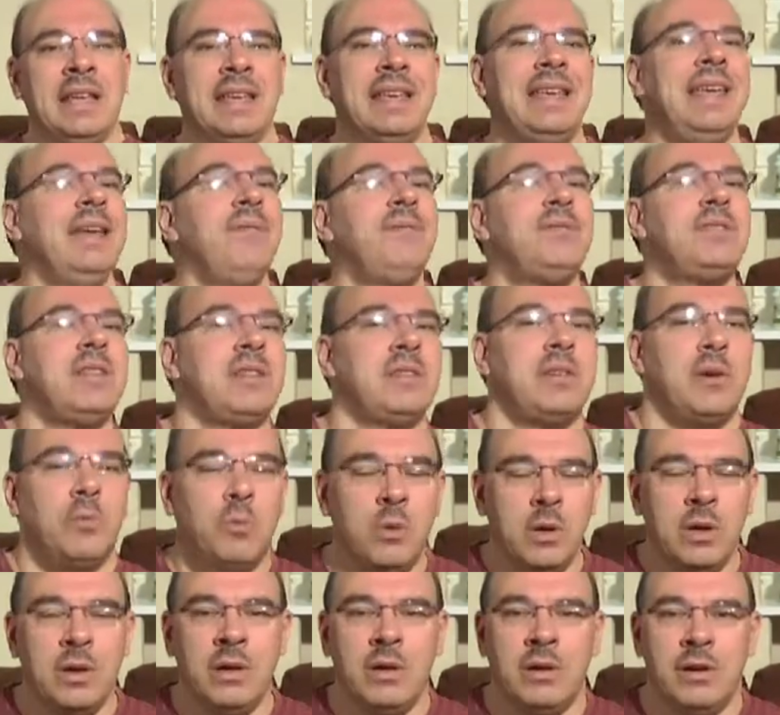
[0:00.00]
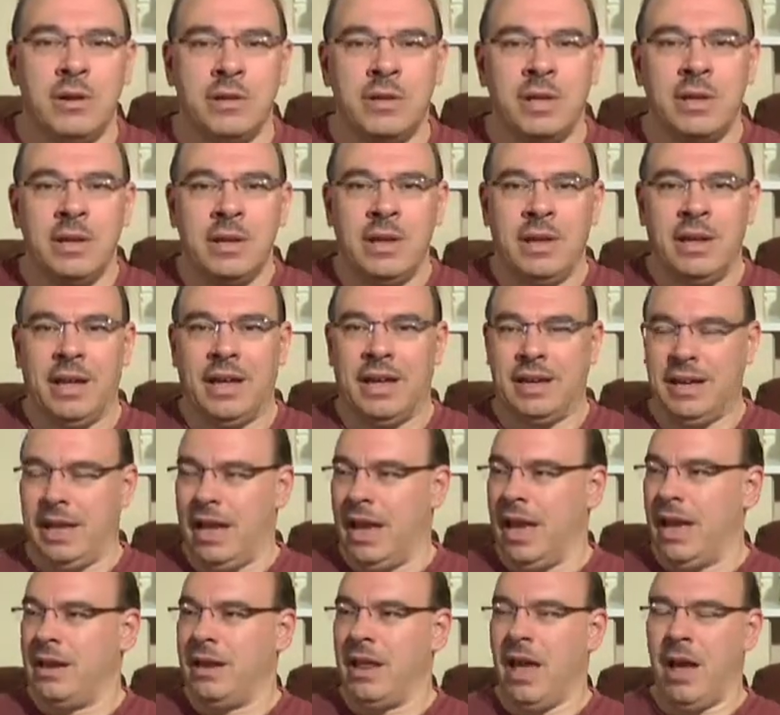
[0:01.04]
gives us a word
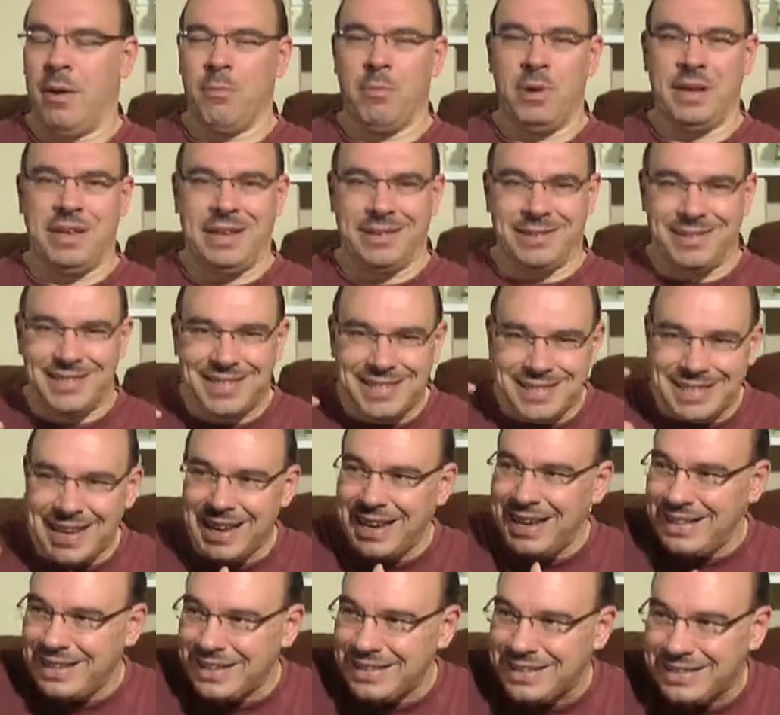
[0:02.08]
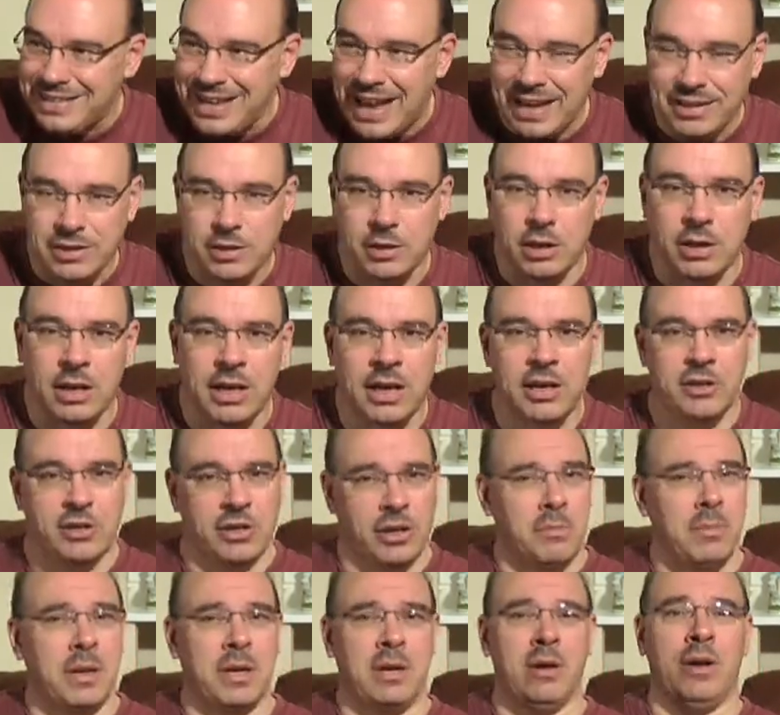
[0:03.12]
and we can see this
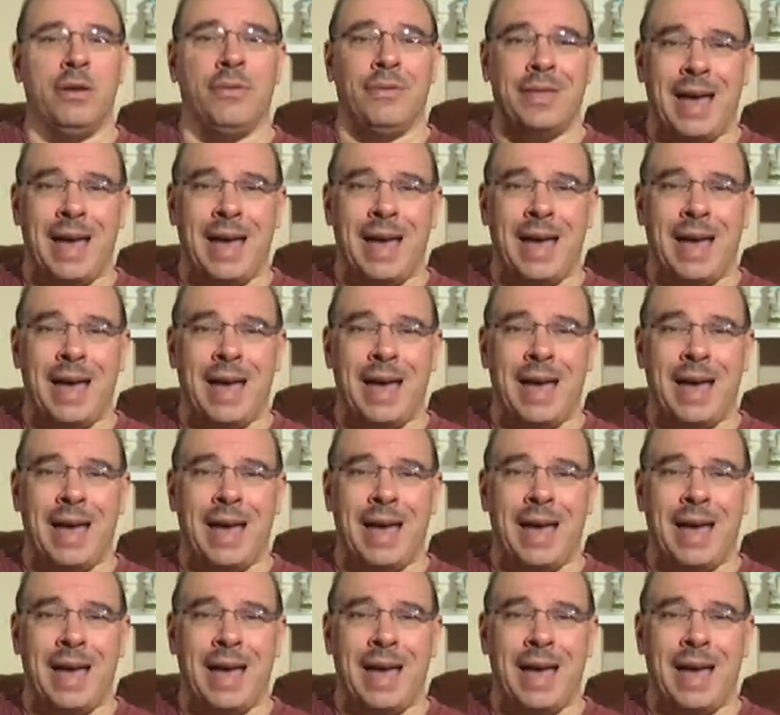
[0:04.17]
destination and we go,